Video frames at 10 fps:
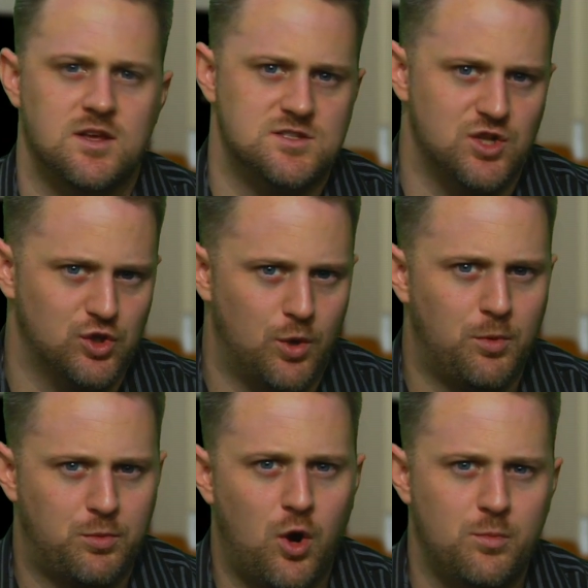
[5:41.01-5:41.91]
is the
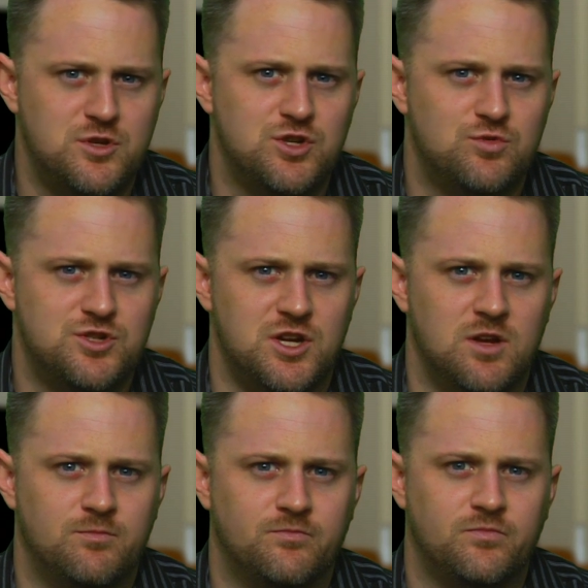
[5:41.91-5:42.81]
global prohibition
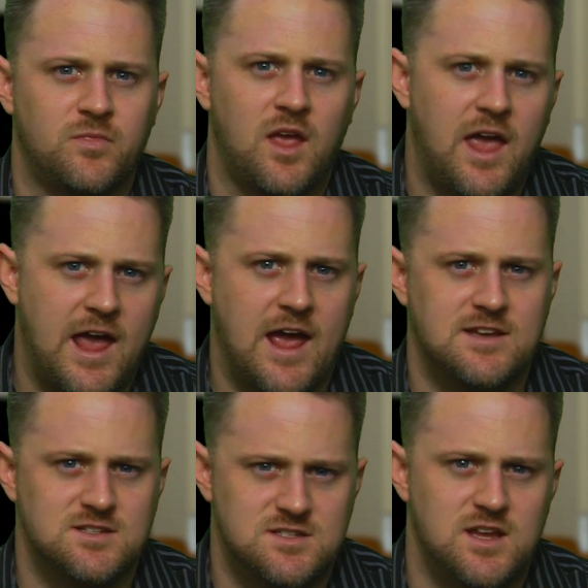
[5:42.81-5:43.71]
regime
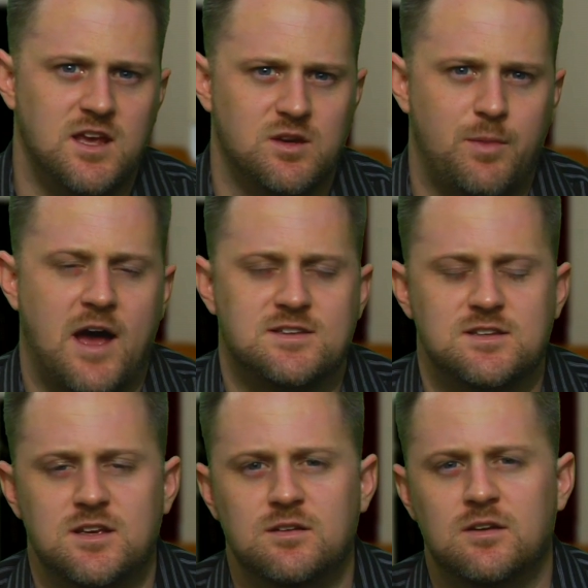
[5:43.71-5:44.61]
and state
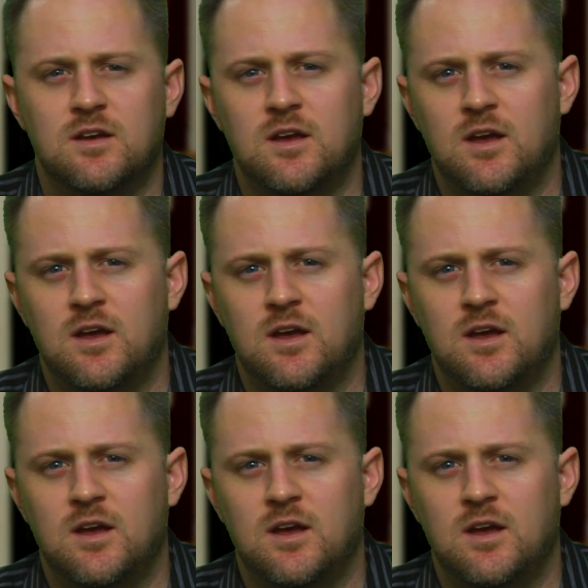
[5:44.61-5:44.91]
capacity.